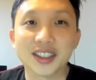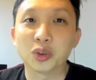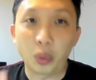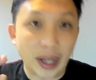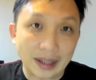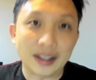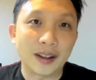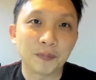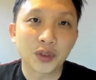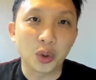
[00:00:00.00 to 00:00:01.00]
way
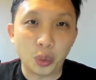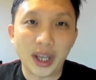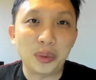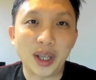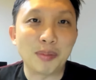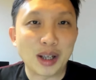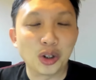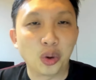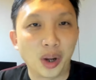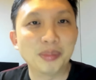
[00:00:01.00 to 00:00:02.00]
below
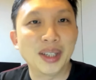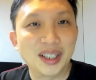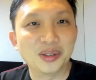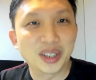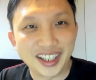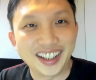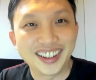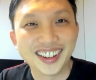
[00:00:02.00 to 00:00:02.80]
1 million ringgit.